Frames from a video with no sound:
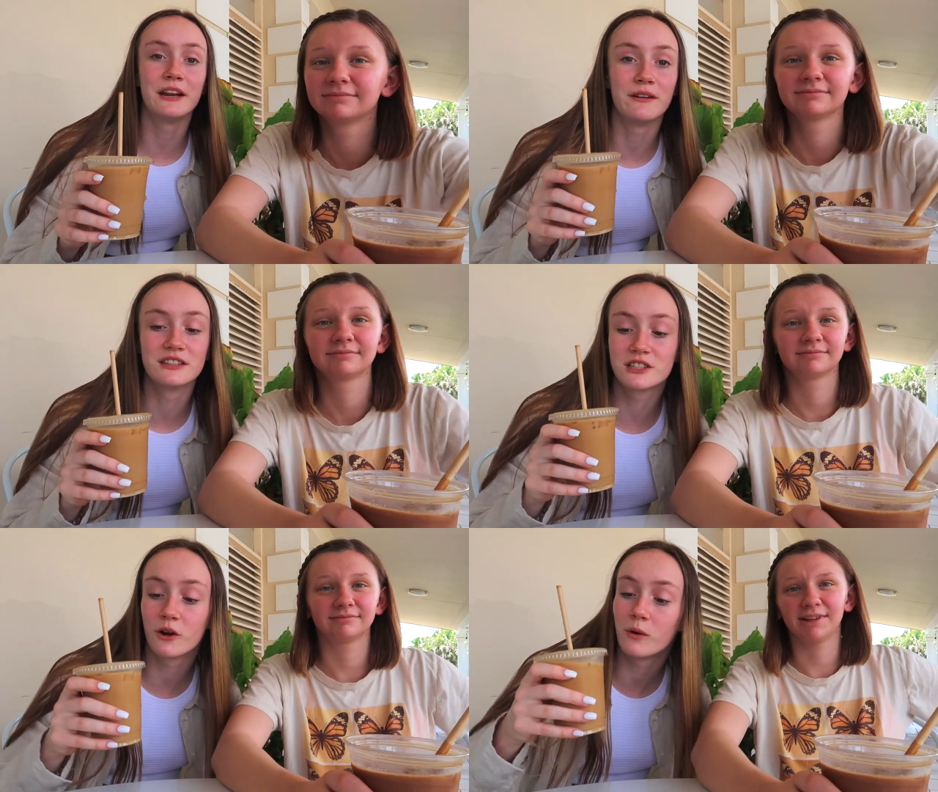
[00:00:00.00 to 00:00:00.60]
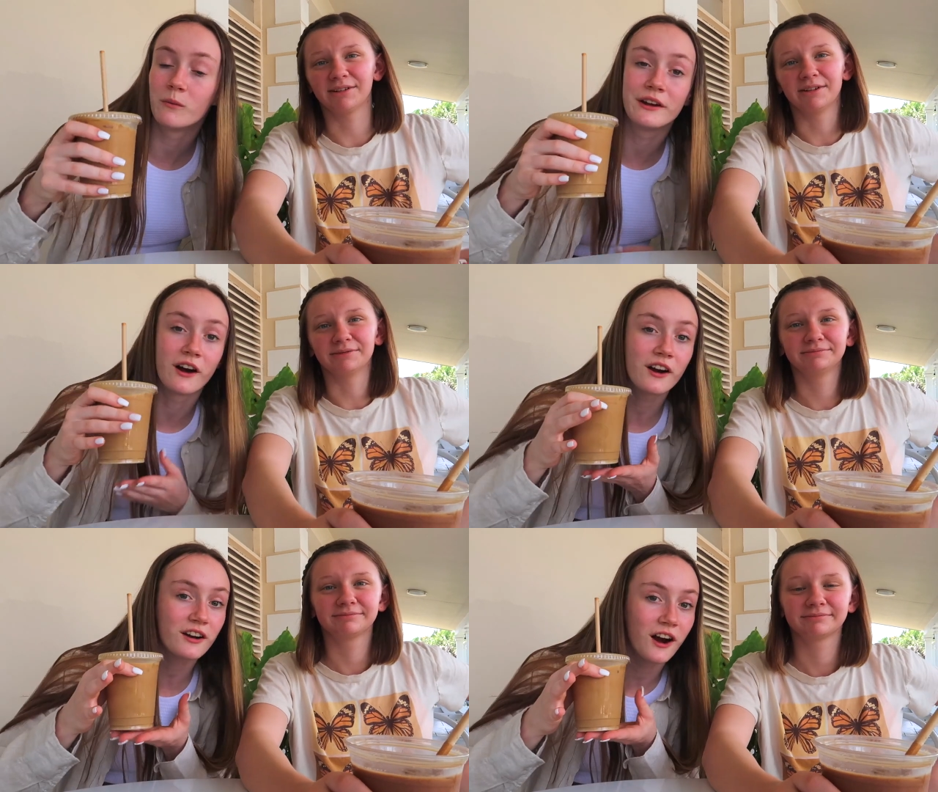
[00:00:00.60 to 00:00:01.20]
Speaker 1: Anyways, so we
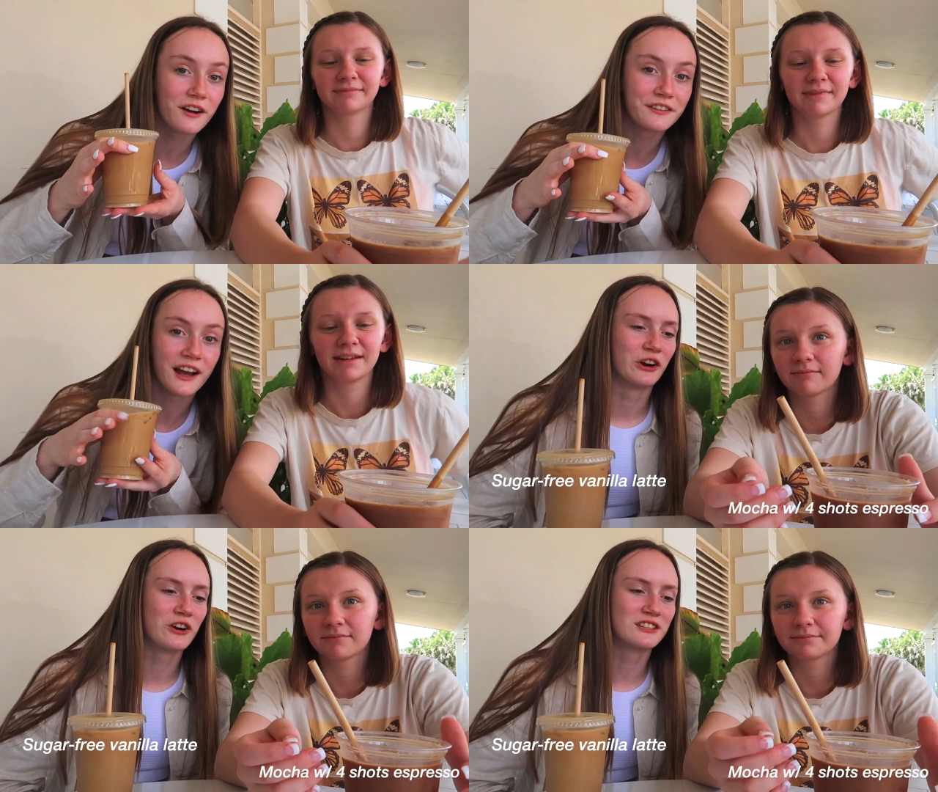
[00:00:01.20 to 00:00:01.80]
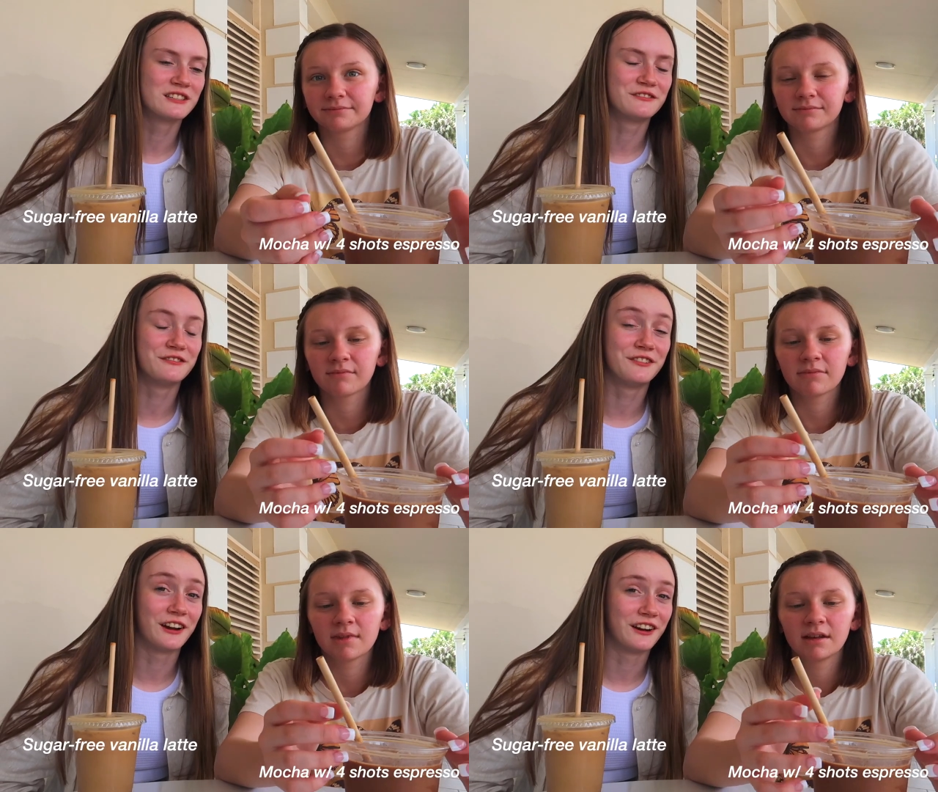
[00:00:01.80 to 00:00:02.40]
got our coffee. Hers
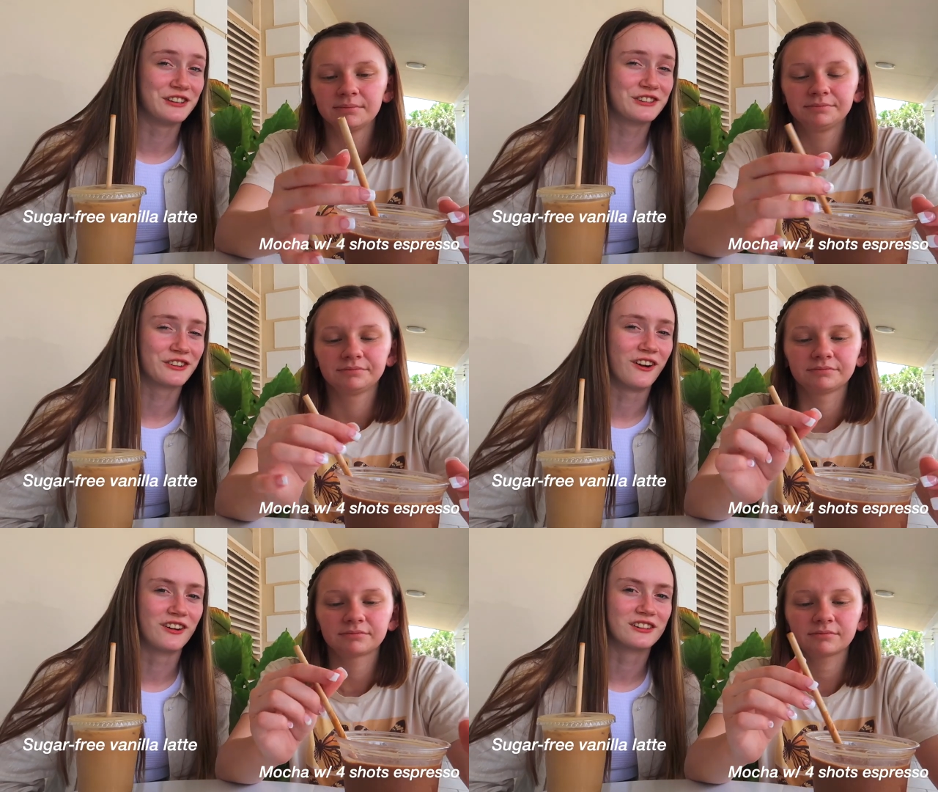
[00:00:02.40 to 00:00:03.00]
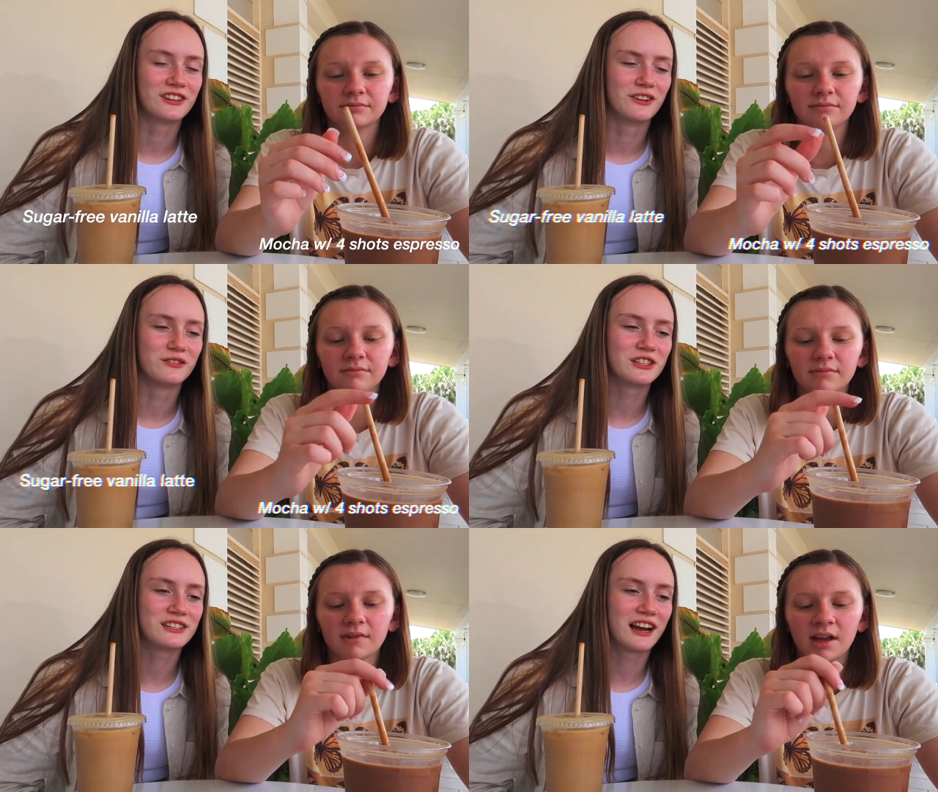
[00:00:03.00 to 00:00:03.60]
very strong,
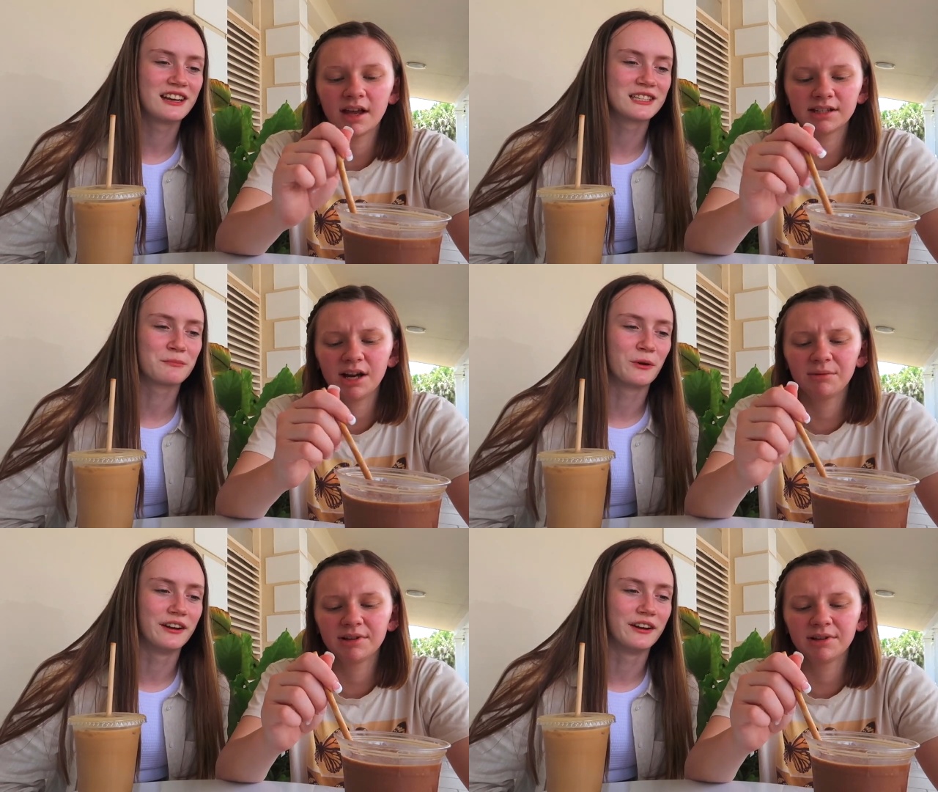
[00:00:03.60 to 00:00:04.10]
so she's kind of. It's not